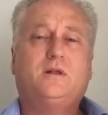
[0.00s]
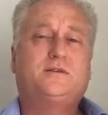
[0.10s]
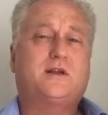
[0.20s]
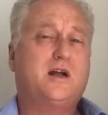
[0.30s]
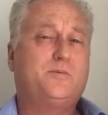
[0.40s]

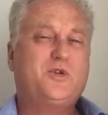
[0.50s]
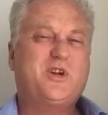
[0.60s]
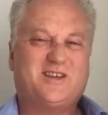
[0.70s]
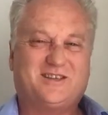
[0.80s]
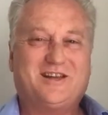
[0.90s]
So I hope you
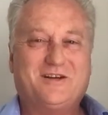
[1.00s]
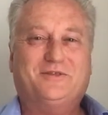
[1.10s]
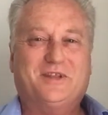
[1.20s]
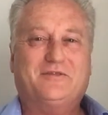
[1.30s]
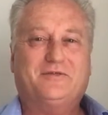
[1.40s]
guys
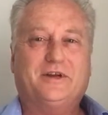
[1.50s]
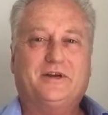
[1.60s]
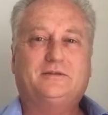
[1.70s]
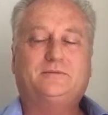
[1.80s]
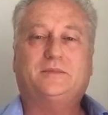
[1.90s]
loved that
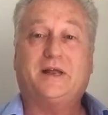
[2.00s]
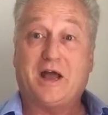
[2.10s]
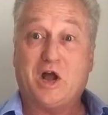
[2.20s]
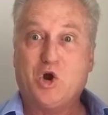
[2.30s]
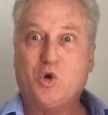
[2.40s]
video, and I
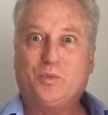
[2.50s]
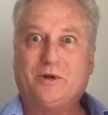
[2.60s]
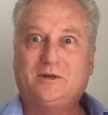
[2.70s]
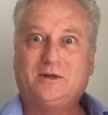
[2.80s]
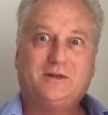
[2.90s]
hope
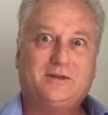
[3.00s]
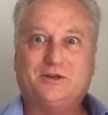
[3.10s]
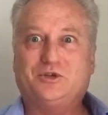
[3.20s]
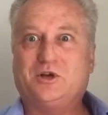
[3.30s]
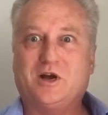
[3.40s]

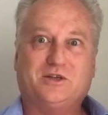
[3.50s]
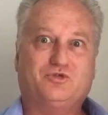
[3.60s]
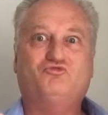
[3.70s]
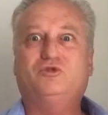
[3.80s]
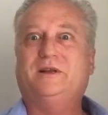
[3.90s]
that you guys
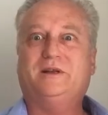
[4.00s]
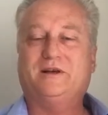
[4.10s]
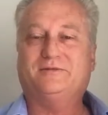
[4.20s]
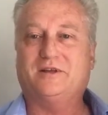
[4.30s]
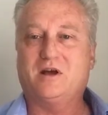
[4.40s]
really
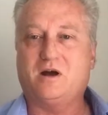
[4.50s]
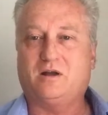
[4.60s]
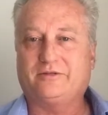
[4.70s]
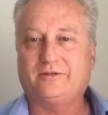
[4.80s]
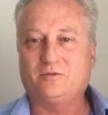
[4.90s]
loved the
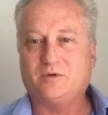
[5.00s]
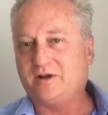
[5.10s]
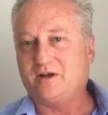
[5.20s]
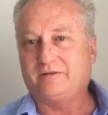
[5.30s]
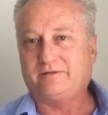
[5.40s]
house and you want
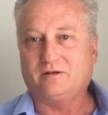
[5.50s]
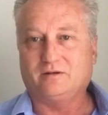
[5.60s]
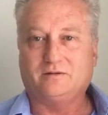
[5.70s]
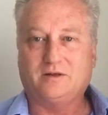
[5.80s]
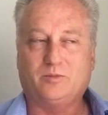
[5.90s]
to go and see
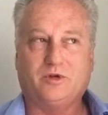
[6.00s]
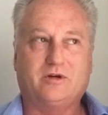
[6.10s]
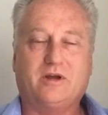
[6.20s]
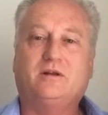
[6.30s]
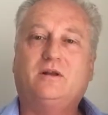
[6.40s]
it. That'll be
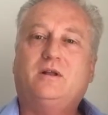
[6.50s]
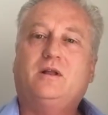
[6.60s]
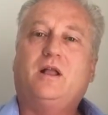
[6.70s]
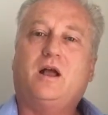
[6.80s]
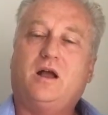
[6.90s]
great.
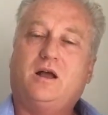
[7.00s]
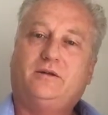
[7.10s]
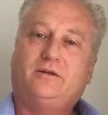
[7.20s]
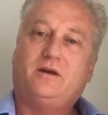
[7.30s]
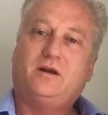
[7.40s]

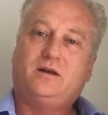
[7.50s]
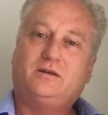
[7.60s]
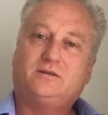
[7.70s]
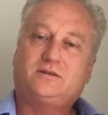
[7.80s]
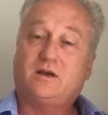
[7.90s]
And
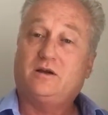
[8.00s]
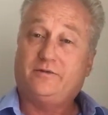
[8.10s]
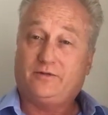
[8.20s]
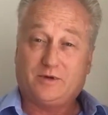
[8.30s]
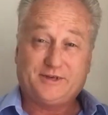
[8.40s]
so
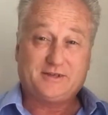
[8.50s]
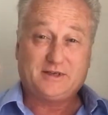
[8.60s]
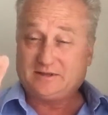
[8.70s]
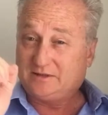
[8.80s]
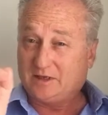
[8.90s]
if you want to see
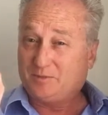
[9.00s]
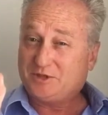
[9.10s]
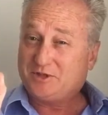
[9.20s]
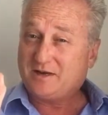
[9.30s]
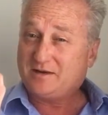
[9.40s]
it, give me a
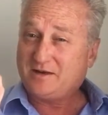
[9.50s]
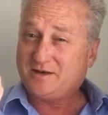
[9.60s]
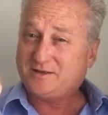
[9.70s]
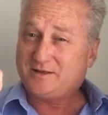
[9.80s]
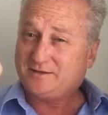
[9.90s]
shout, like
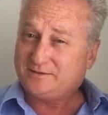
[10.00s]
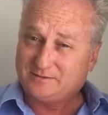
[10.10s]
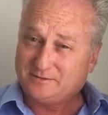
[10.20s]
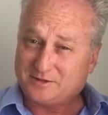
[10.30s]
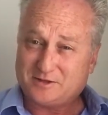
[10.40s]
I said,
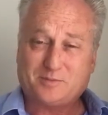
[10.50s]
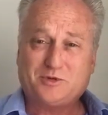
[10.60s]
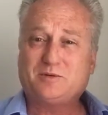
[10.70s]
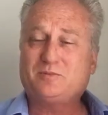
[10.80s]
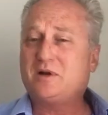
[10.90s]

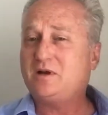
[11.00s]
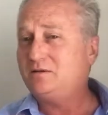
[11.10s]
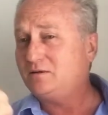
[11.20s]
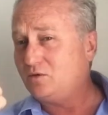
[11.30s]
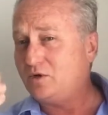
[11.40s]
description
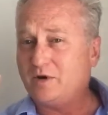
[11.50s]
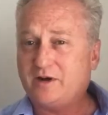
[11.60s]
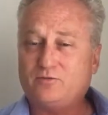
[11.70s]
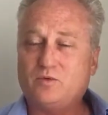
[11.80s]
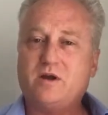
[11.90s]
below or
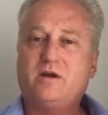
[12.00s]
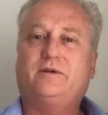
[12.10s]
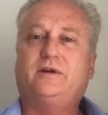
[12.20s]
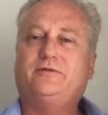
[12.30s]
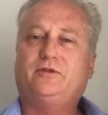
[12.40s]
above,
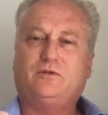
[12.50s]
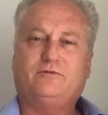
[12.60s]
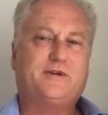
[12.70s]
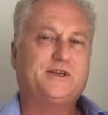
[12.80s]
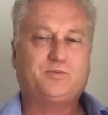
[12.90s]
wherever, if you're on
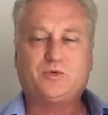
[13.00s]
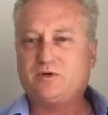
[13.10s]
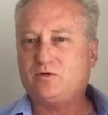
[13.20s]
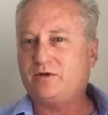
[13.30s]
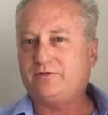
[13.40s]

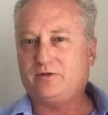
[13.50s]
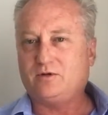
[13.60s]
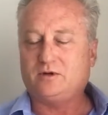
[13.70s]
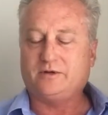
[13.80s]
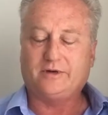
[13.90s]
Facebook or if
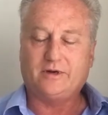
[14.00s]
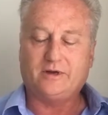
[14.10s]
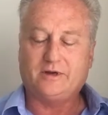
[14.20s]
you're on